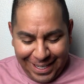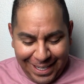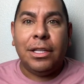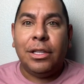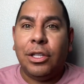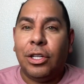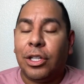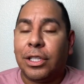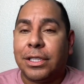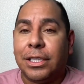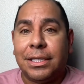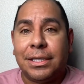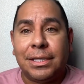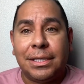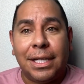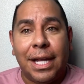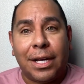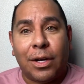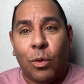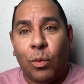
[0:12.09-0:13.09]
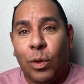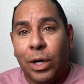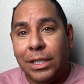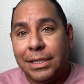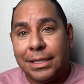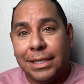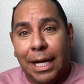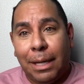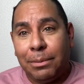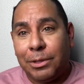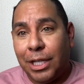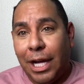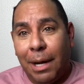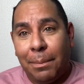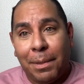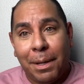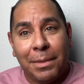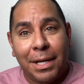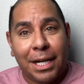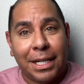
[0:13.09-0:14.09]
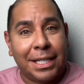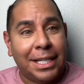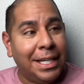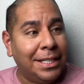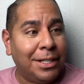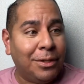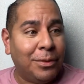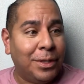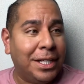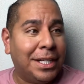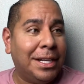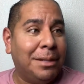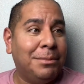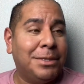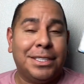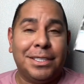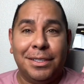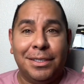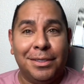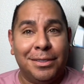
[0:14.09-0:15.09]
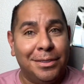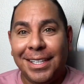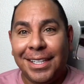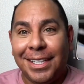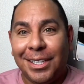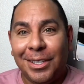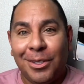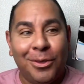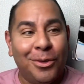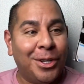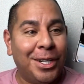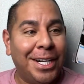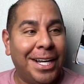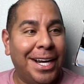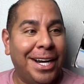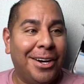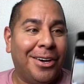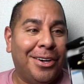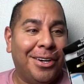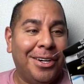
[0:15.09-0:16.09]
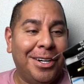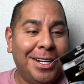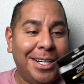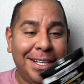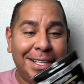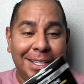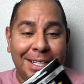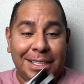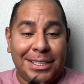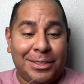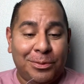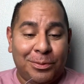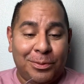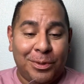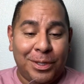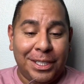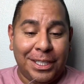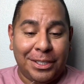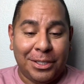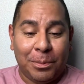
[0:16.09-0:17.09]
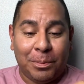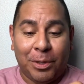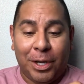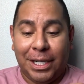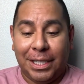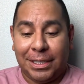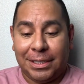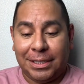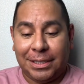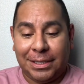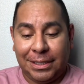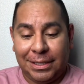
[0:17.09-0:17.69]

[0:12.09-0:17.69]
look, this is like a one-stop shop. I'm not kidding when it comes to Lord Hair. It's really good products.